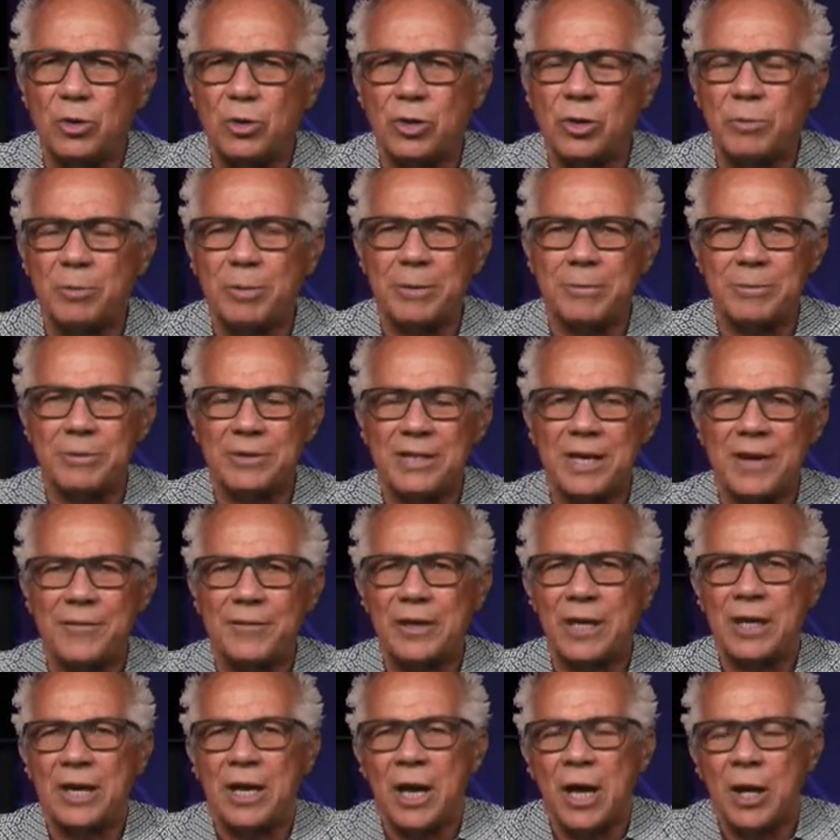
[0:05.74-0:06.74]
Hope everyone's having
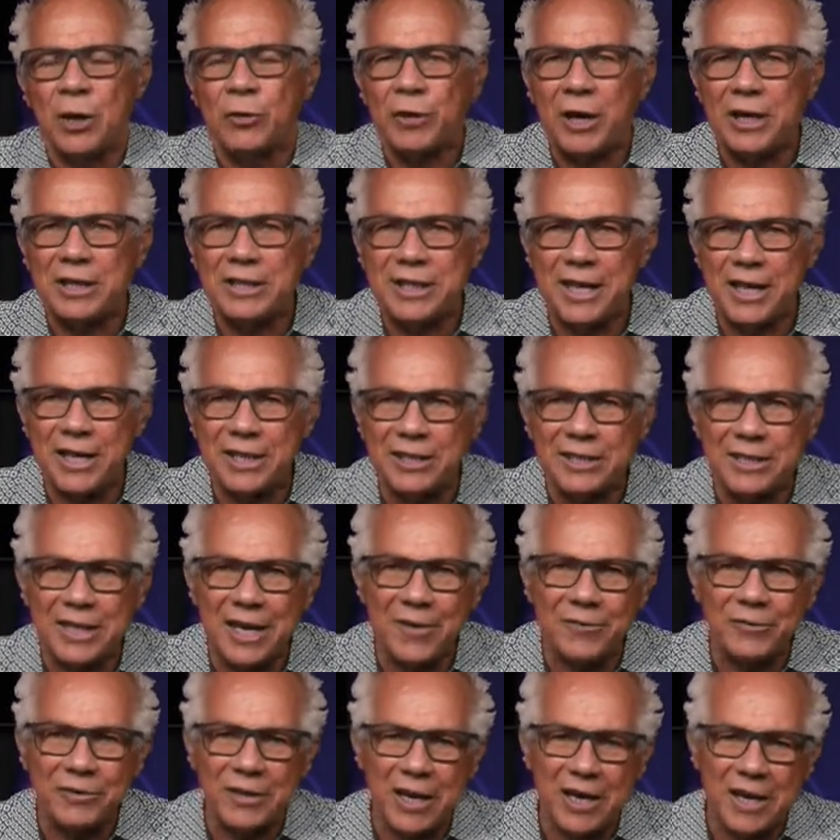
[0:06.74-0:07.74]
a great day,
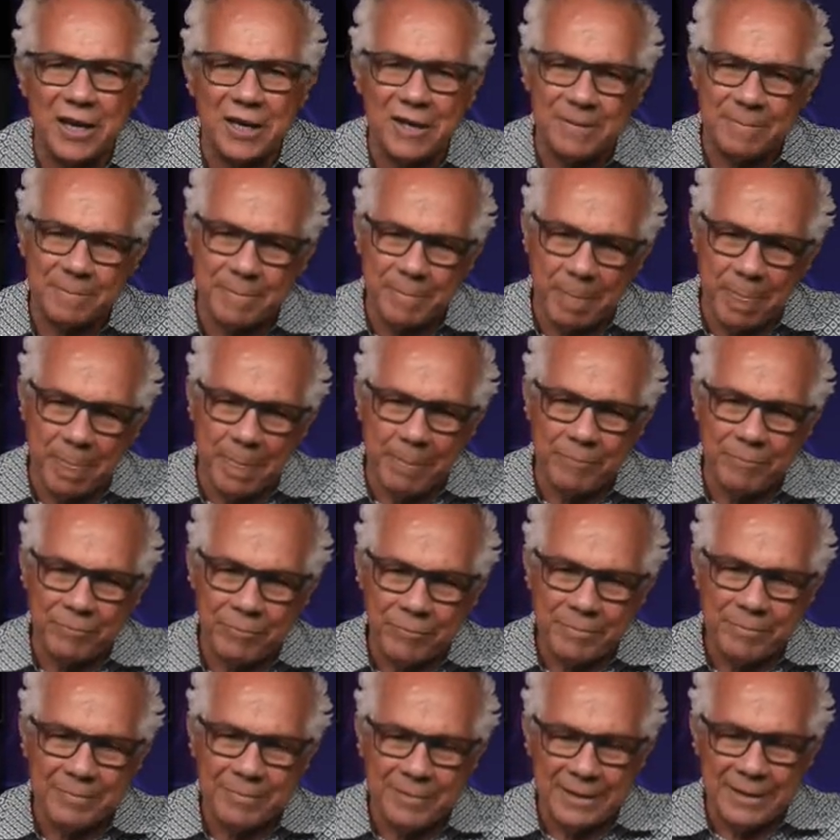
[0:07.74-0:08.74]
safe day.
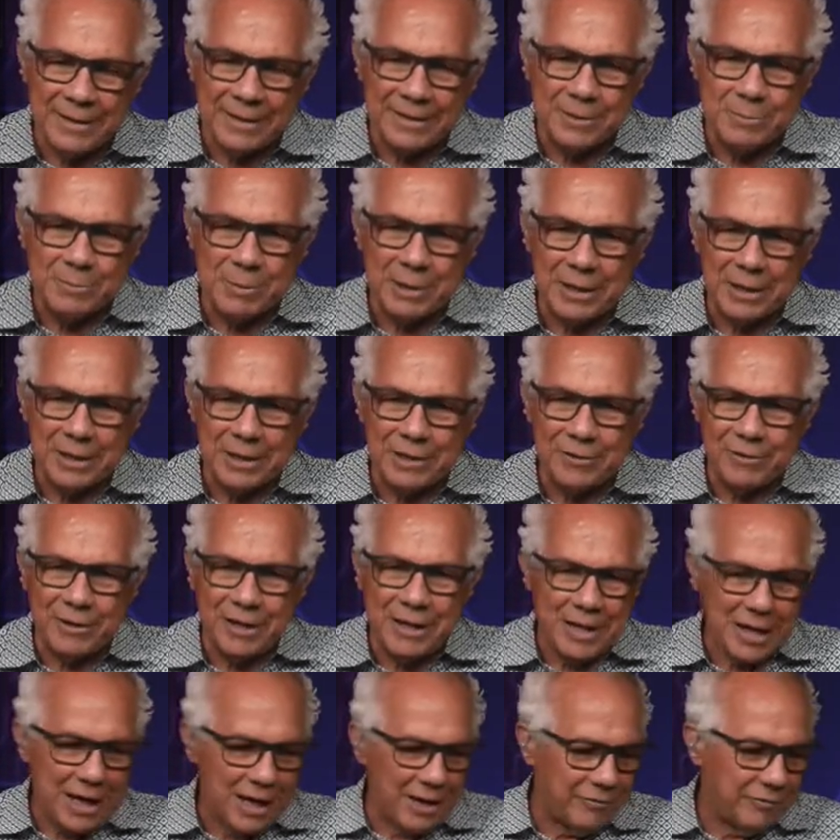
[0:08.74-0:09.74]
Make it a great
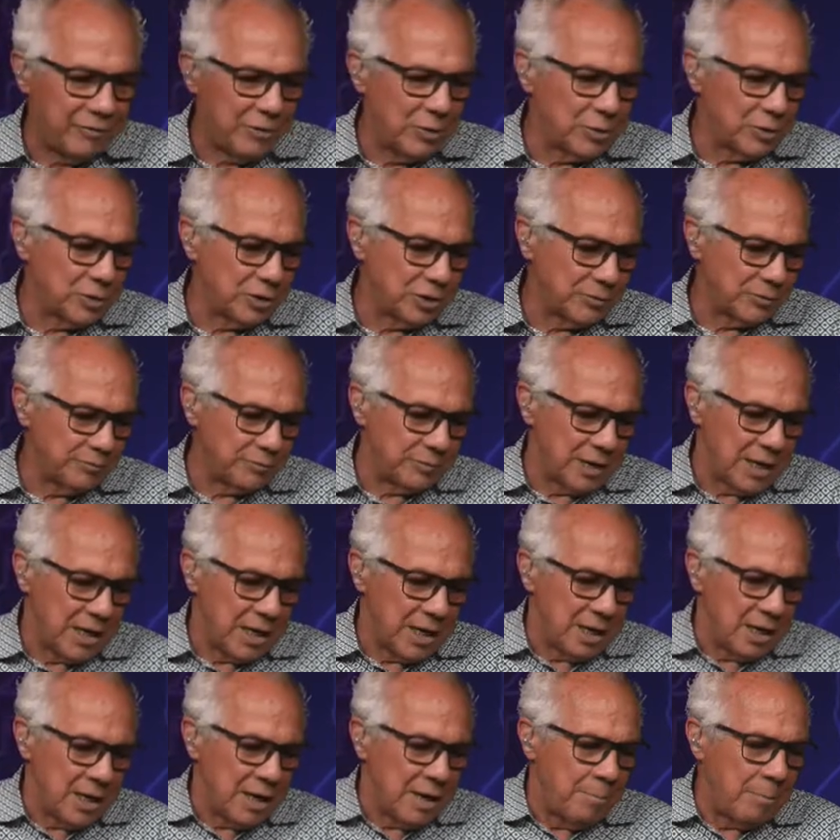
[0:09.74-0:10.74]
night, folks.
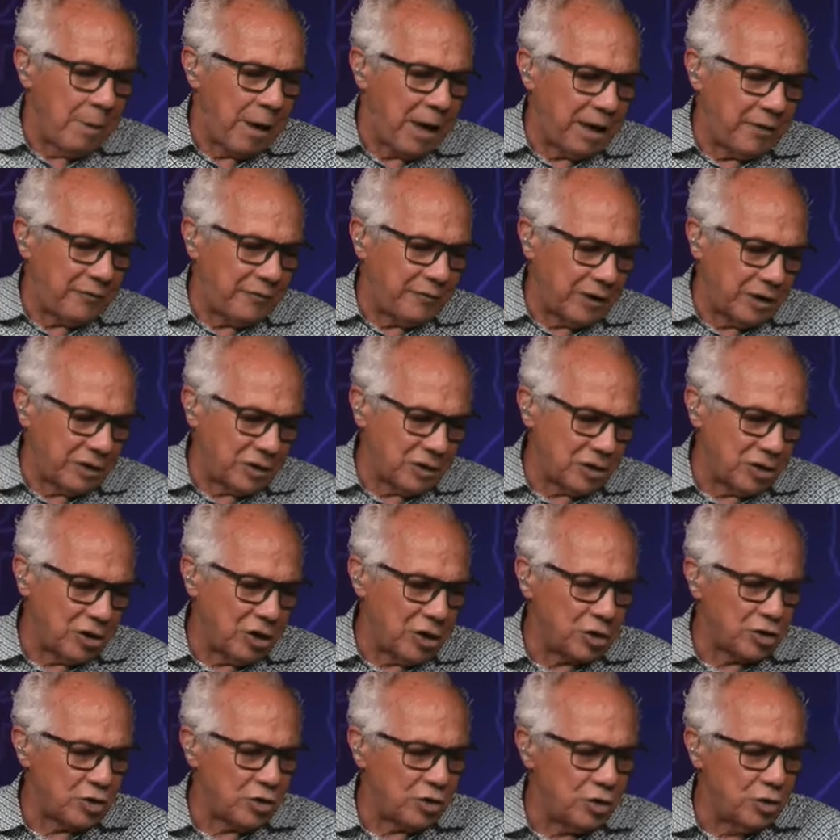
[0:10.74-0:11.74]
Manifest your
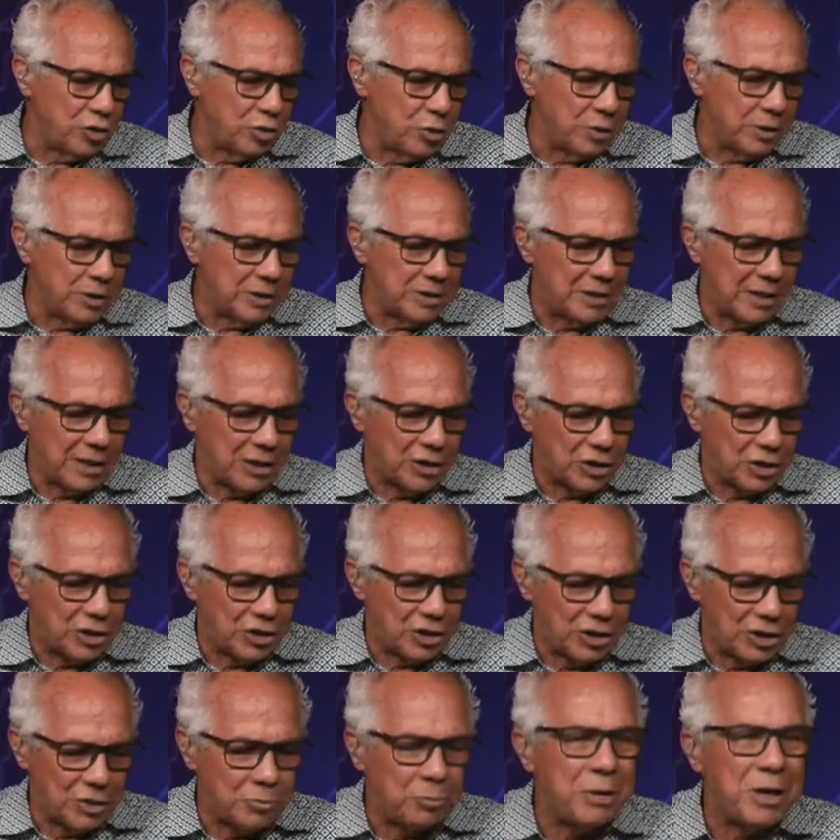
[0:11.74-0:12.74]
true
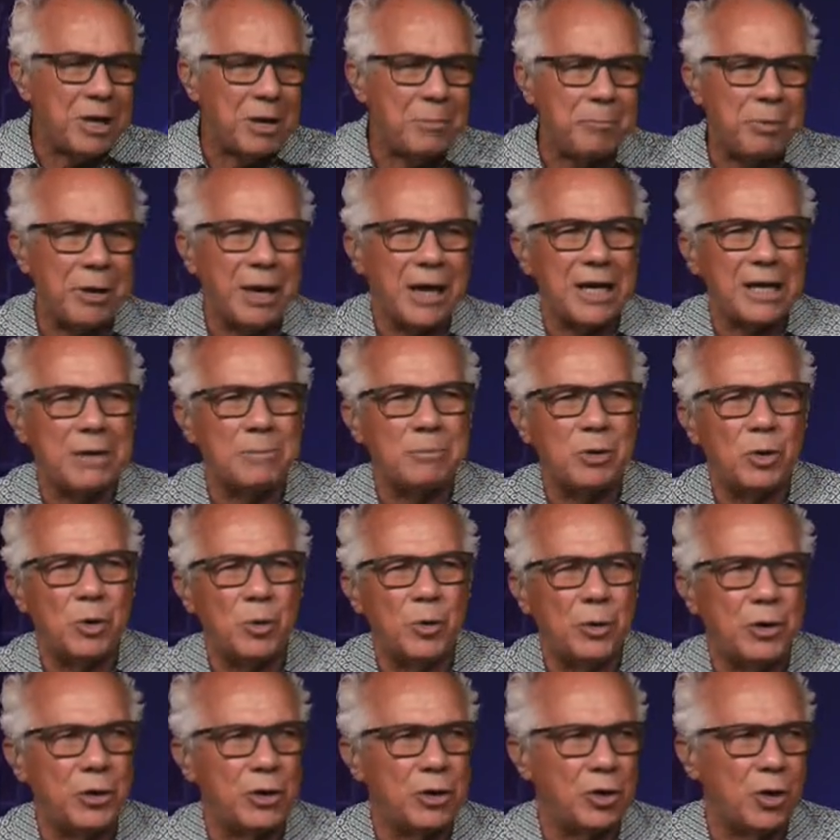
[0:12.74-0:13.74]
intentions. Be impeccable
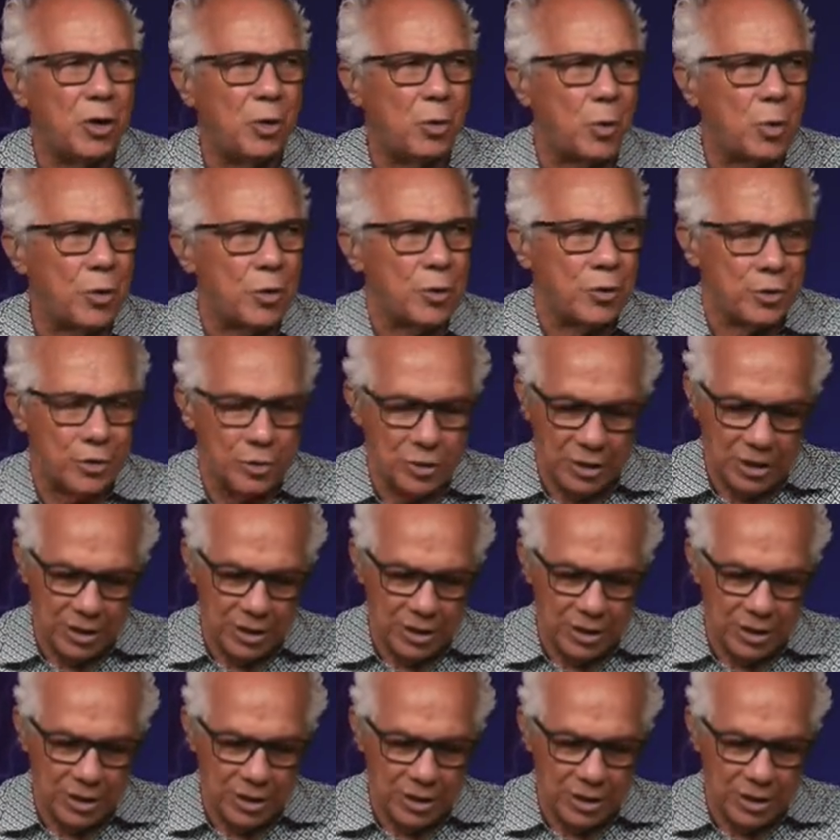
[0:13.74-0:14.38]
with your word.